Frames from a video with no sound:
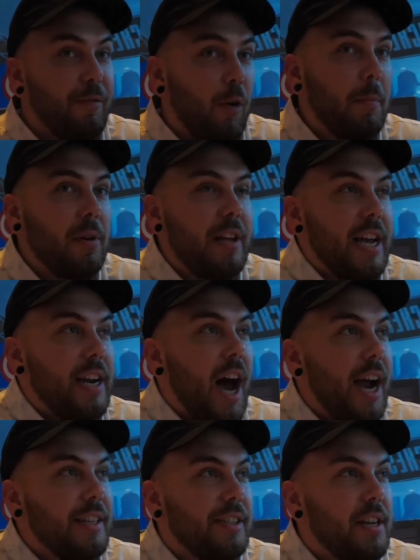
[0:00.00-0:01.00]
formerly an
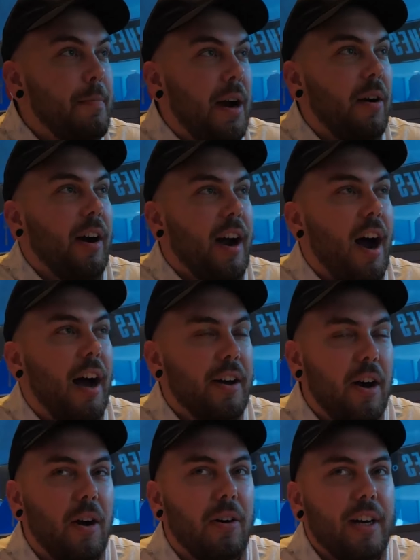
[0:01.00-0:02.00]
iced Americano,
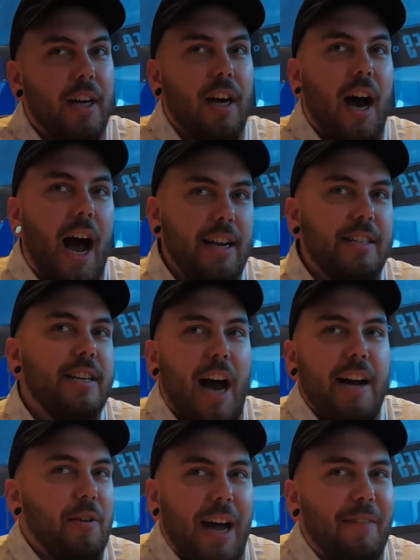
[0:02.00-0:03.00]
uh-huh. I,
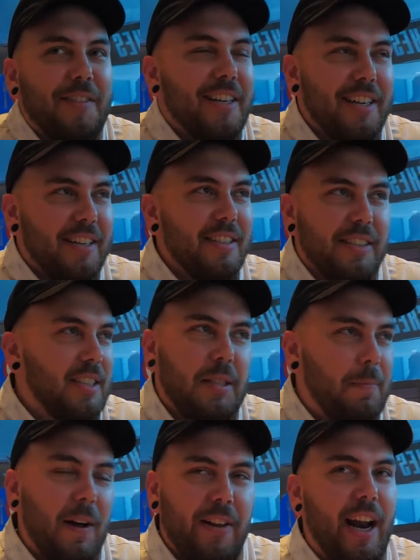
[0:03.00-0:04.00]
I don't have to
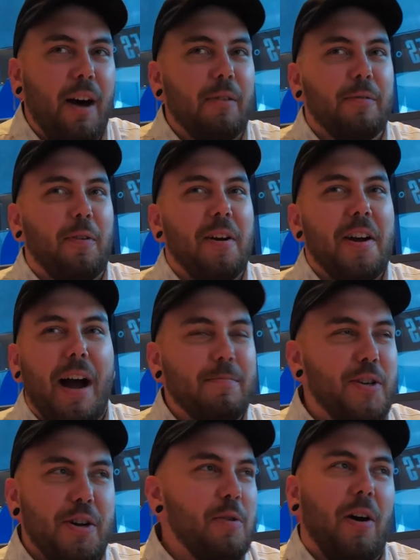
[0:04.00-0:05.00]
spell it out for you. I'm no.
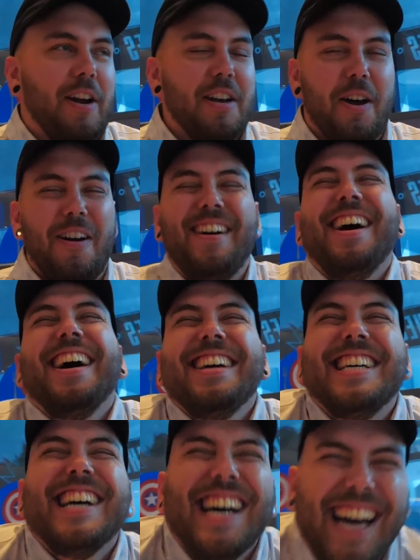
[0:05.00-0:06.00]
sure you already knew. Uh, yeah, I,